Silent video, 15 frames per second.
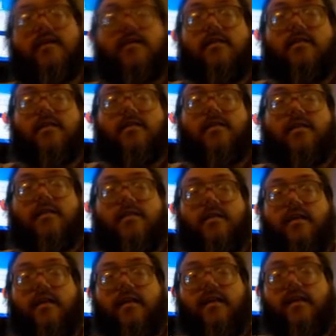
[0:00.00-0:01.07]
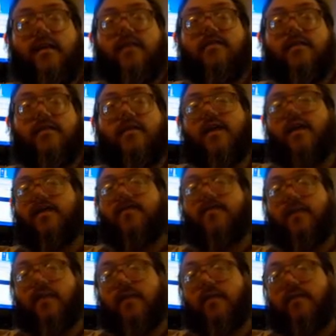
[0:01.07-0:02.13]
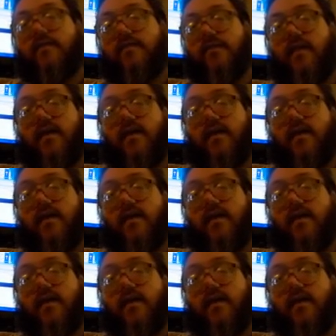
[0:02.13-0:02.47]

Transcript: It's a little bit on the heavy side for me.